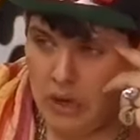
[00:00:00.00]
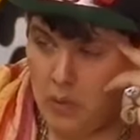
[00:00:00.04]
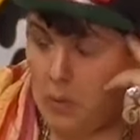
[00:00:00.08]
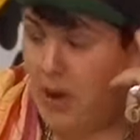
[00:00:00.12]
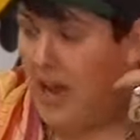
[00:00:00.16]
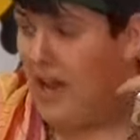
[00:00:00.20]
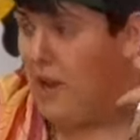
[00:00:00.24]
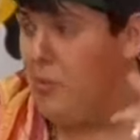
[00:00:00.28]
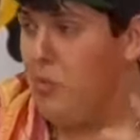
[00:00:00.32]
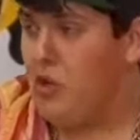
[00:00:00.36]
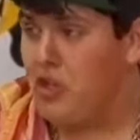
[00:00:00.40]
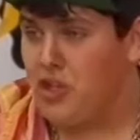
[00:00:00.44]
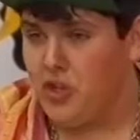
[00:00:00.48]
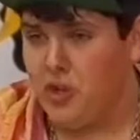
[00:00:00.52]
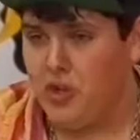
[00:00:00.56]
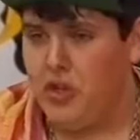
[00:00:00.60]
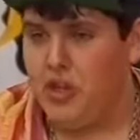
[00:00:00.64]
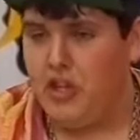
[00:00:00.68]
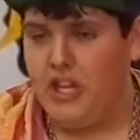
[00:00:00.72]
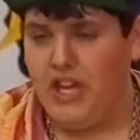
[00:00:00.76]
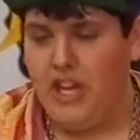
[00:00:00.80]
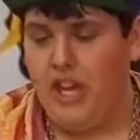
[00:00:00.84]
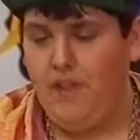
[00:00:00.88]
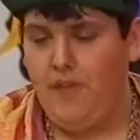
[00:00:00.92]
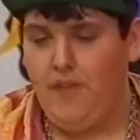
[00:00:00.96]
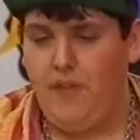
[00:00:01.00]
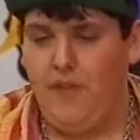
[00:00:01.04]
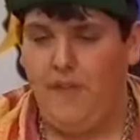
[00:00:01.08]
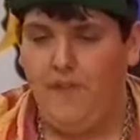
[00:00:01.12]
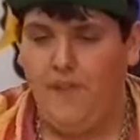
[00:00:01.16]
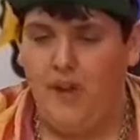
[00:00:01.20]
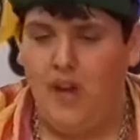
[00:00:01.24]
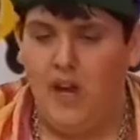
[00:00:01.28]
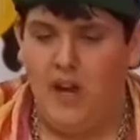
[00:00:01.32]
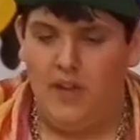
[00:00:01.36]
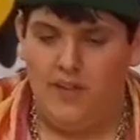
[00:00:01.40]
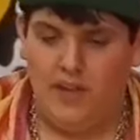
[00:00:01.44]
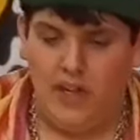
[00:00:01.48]
Well, it was all you could eat for a
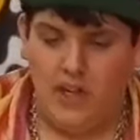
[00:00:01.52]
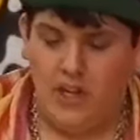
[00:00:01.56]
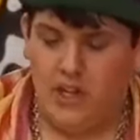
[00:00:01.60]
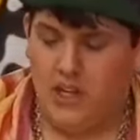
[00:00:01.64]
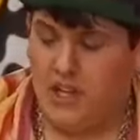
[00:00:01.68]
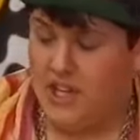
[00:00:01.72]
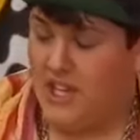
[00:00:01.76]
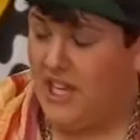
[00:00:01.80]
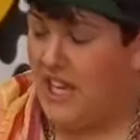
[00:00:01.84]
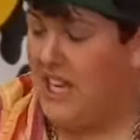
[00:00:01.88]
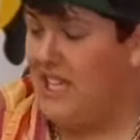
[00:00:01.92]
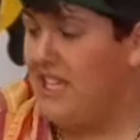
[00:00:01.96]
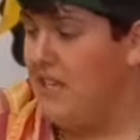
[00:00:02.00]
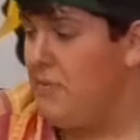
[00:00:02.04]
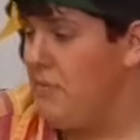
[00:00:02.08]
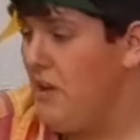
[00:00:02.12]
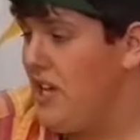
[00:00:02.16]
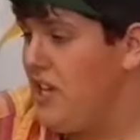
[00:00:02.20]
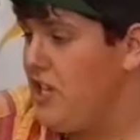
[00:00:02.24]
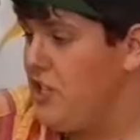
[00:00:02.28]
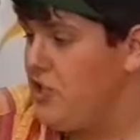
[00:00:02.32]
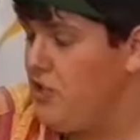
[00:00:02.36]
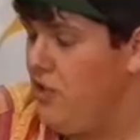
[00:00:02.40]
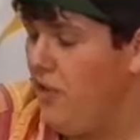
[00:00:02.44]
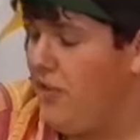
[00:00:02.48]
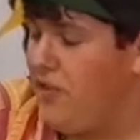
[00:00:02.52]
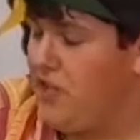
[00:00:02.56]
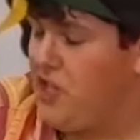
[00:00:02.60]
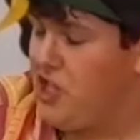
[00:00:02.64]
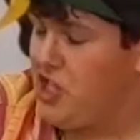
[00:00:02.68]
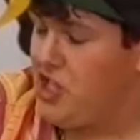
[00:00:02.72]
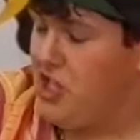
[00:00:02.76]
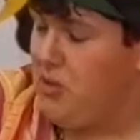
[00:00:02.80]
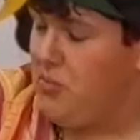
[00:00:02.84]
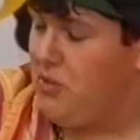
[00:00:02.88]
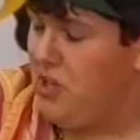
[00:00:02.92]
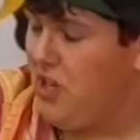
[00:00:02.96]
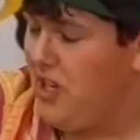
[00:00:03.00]
fiver. The lady manager offered to
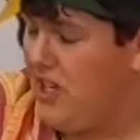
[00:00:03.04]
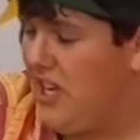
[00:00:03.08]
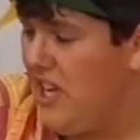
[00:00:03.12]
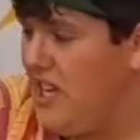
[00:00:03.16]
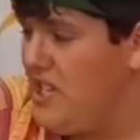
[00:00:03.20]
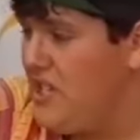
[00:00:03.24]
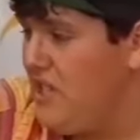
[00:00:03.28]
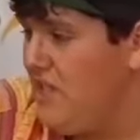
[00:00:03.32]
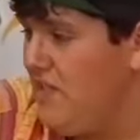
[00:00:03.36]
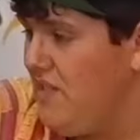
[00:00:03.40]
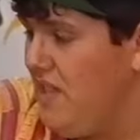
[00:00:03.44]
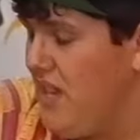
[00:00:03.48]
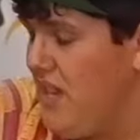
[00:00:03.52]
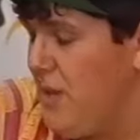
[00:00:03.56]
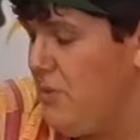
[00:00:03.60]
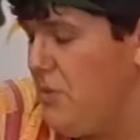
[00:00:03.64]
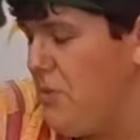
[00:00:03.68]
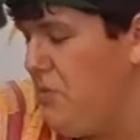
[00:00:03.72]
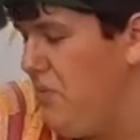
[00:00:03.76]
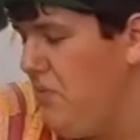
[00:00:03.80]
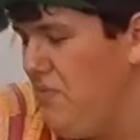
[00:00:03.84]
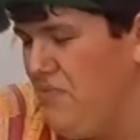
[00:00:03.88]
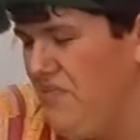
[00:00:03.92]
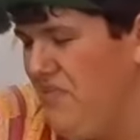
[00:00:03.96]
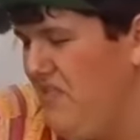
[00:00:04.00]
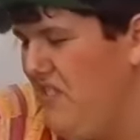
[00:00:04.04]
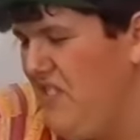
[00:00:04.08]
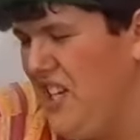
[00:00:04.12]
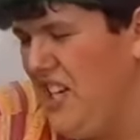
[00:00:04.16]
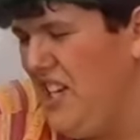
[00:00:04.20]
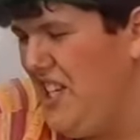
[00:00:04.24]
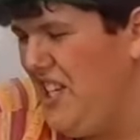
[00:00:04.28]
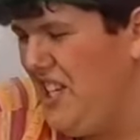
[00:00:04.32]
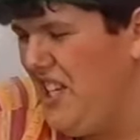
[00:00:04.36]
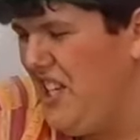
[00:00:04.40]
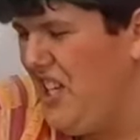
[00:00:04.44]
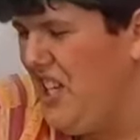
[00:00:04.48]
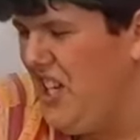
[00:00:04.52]
show me a case of crabs, but
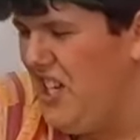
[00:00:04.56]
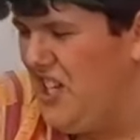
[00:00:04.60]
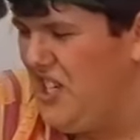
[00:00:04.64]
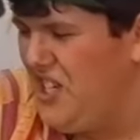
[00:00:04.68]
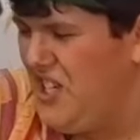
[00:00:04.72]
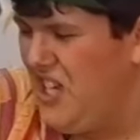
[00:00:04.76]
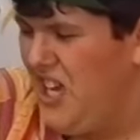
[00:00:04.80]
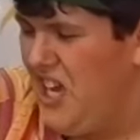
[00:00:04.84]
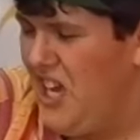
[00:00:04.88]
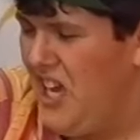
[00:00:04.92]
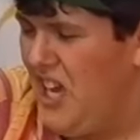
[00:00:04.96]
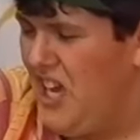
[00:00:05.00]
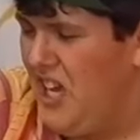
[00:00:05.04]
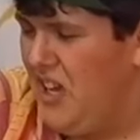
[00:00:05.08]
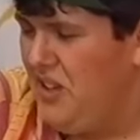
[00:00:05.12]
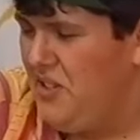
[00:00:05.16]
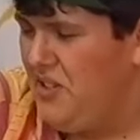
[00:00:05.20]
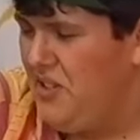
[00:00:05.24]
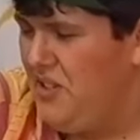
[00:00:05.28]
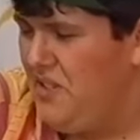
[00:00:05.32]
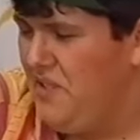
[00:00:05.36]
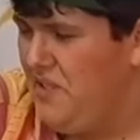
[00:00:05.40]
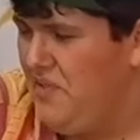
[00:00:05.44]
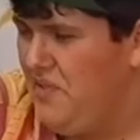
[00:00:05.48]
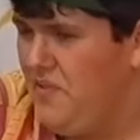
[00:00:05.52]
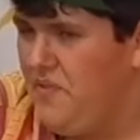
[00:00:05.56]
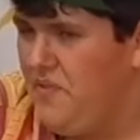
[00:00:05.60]
I declined. But it's had to